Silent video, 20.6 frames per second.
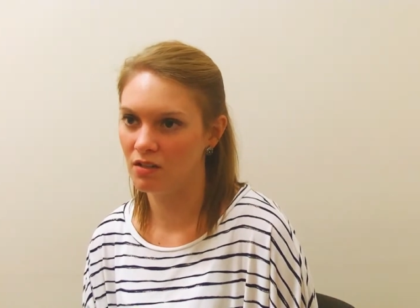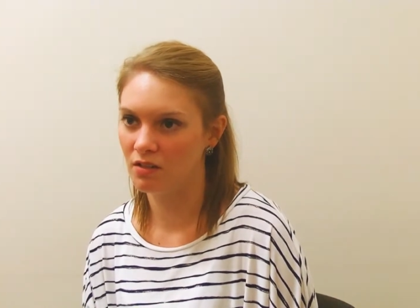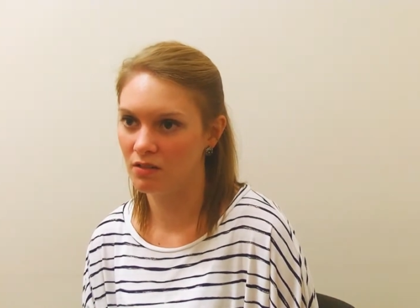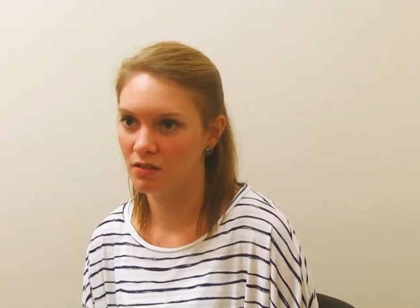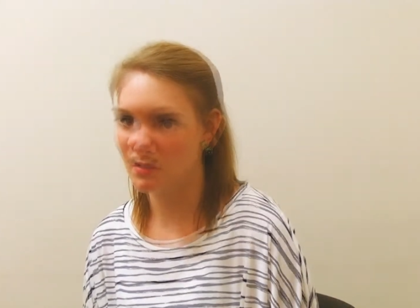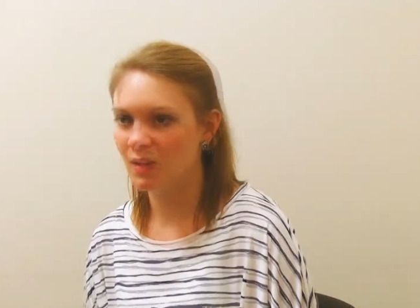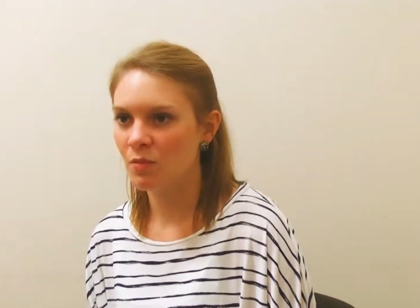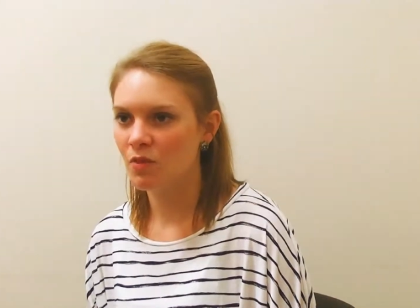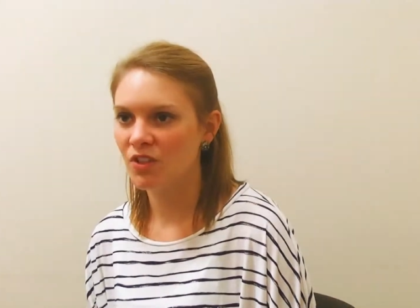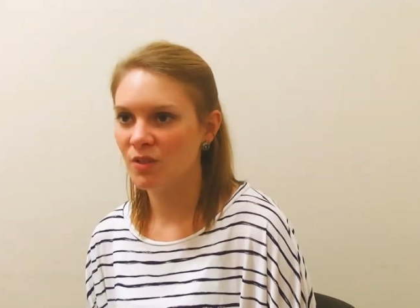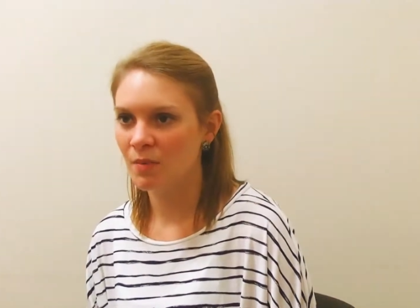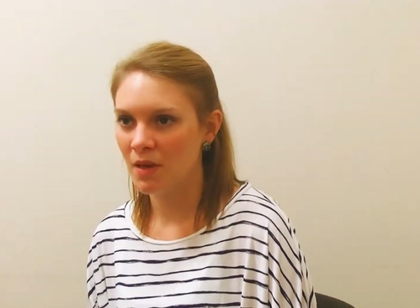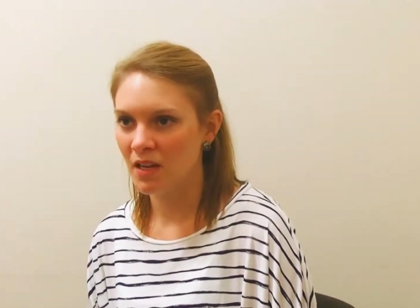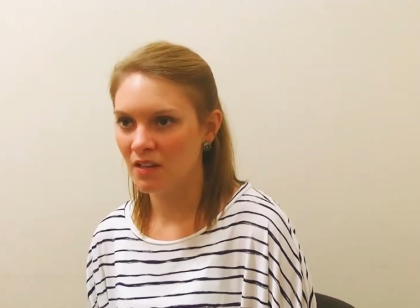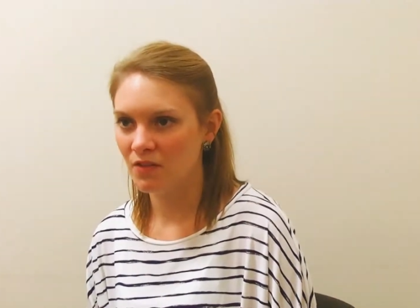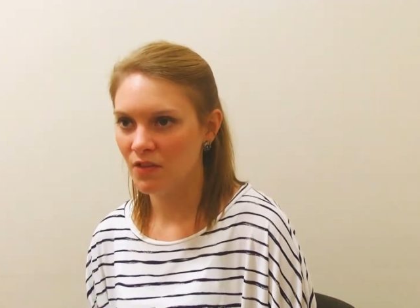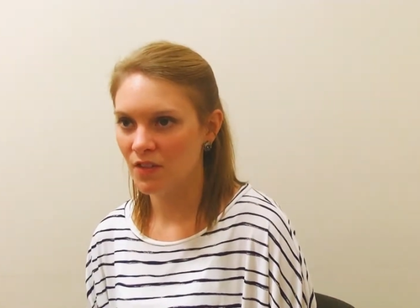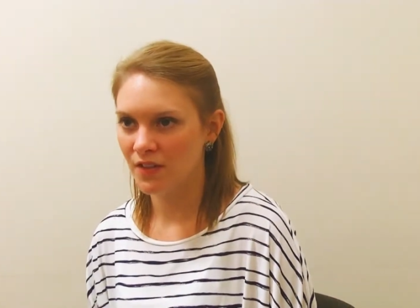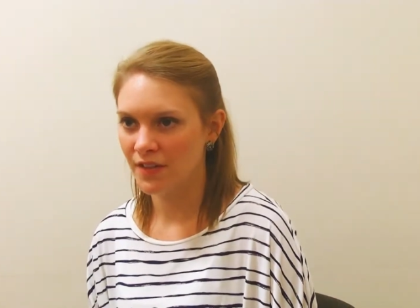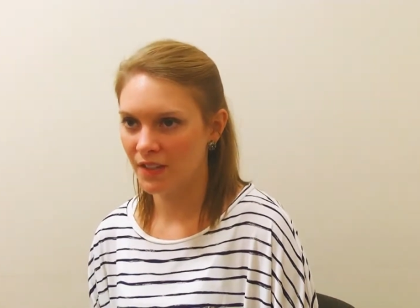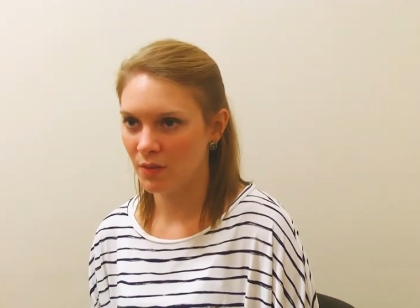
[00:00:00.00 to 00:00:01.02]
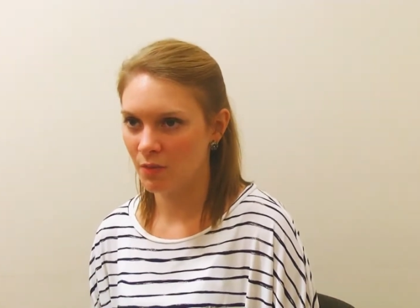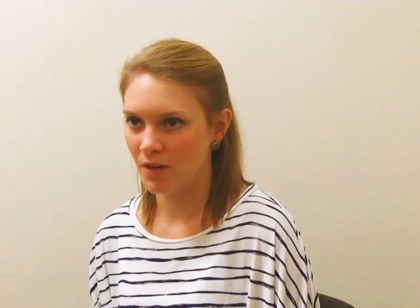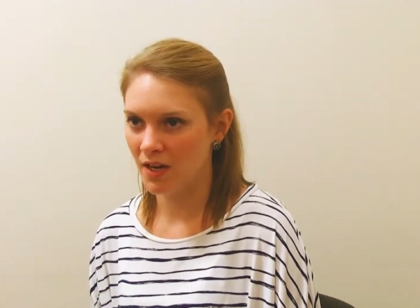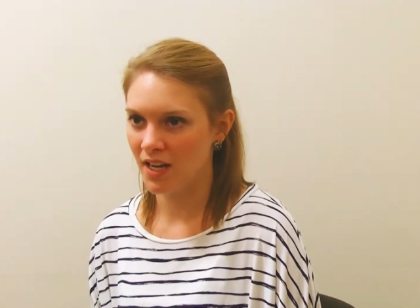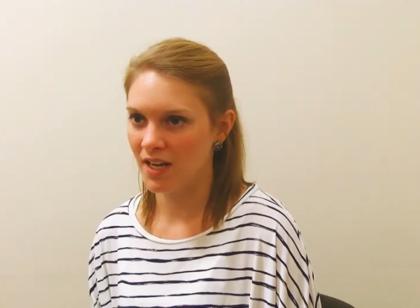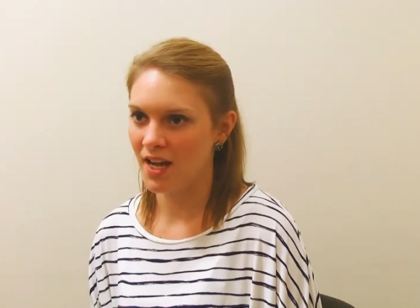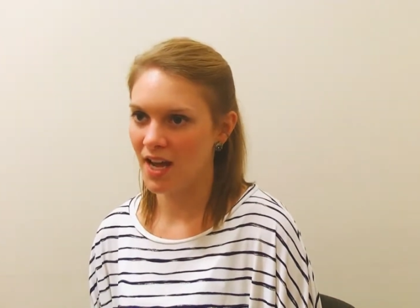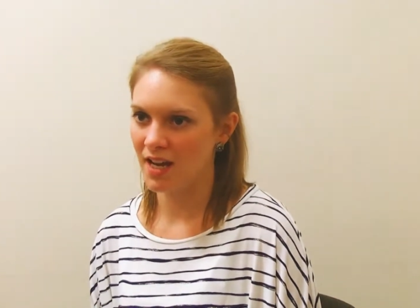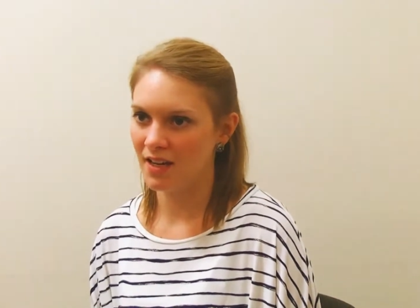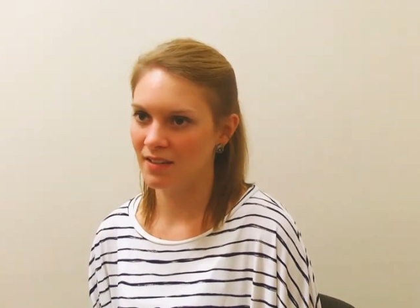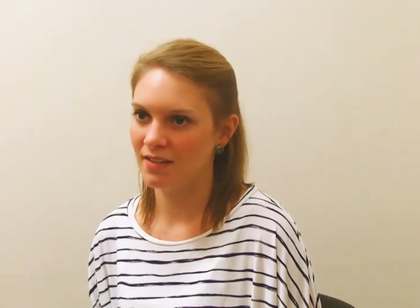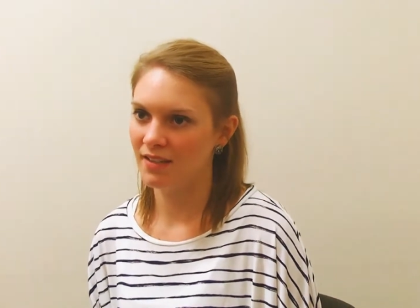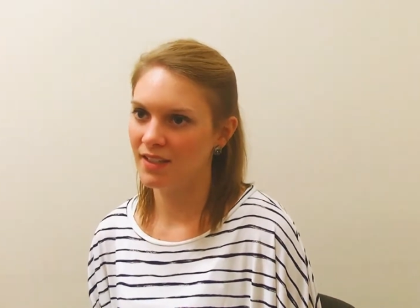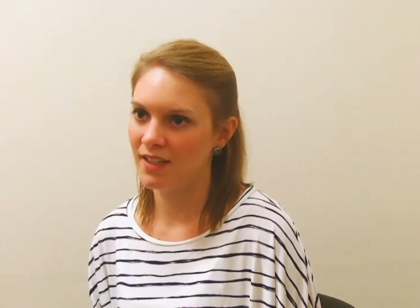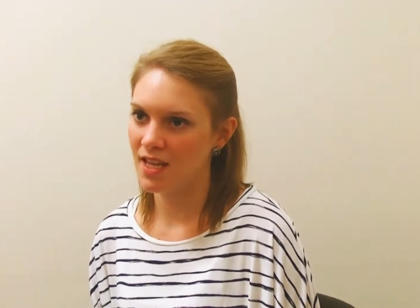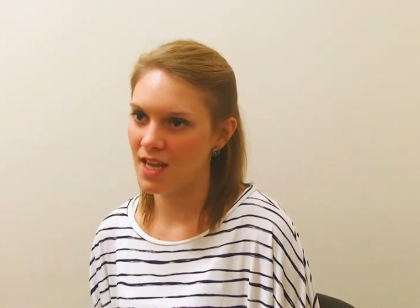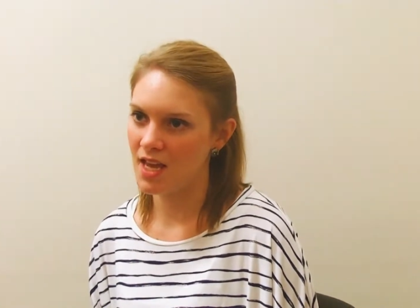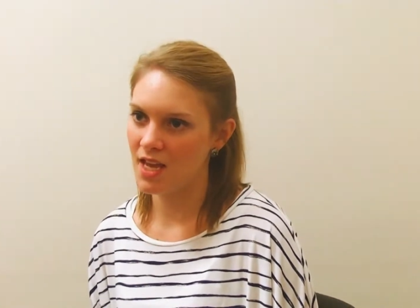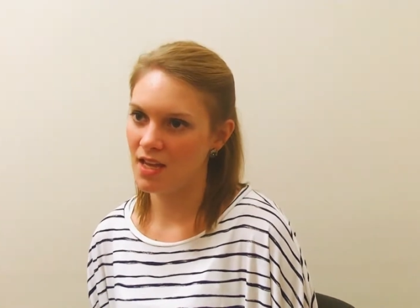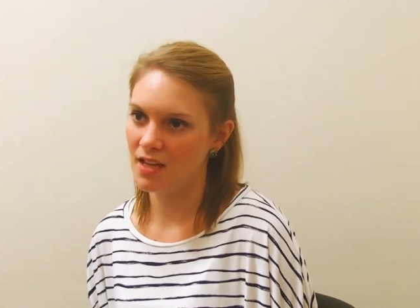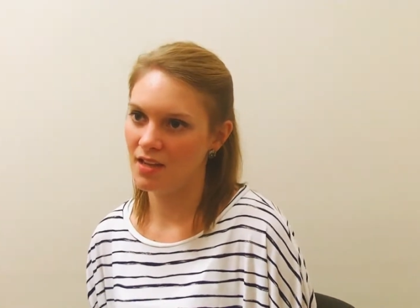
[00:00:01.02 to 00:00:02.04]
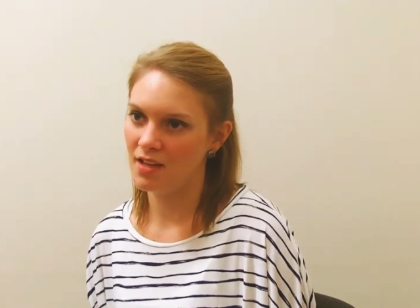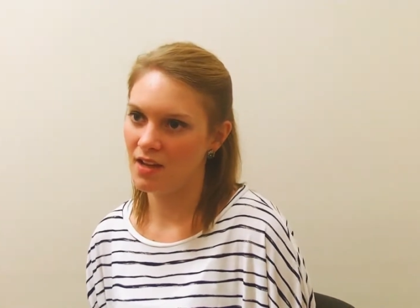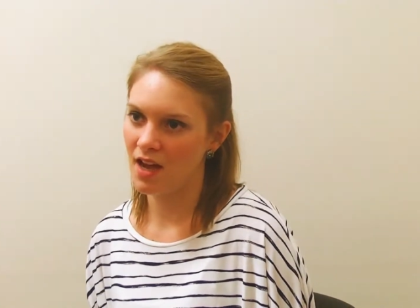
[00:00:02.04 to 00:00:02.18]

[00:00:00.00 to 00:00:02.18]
That's the most meaningful, when I kind of see